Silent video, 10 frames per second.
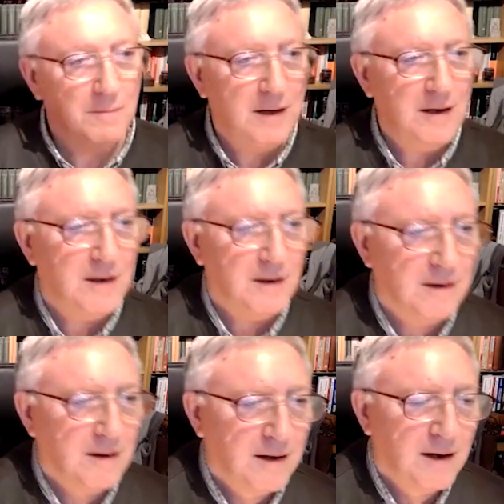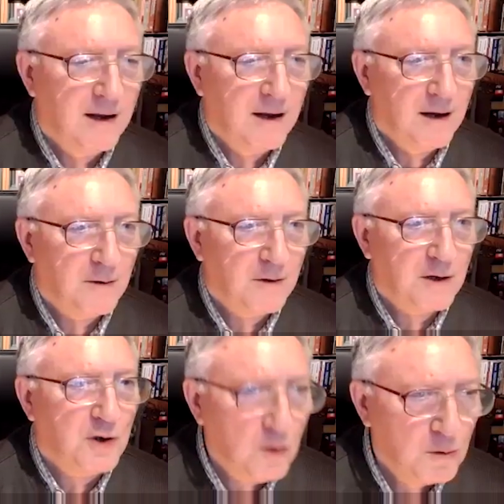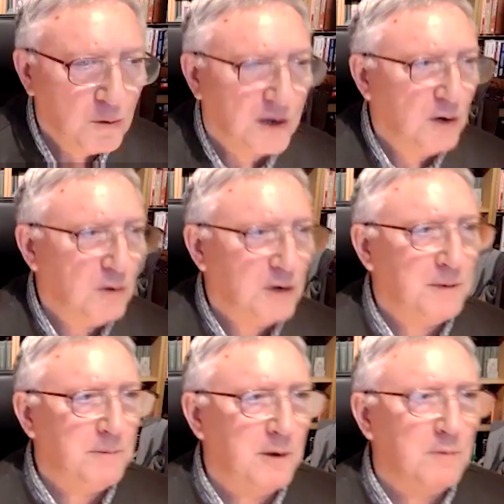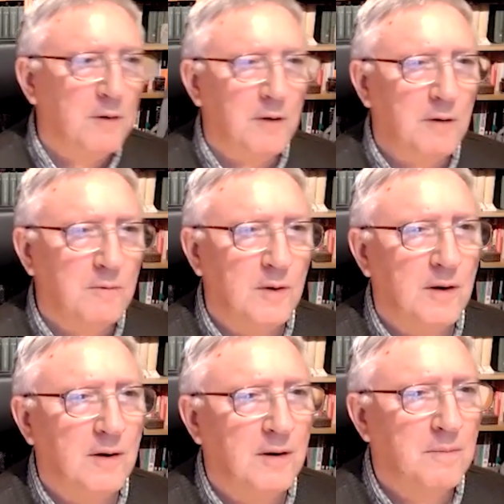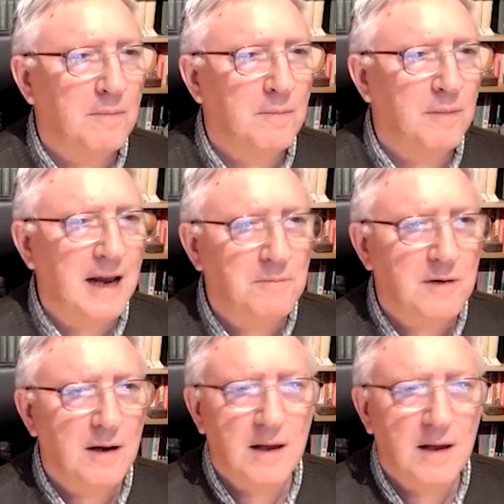period. And the Jews, the Jewish people were, were, were blamed,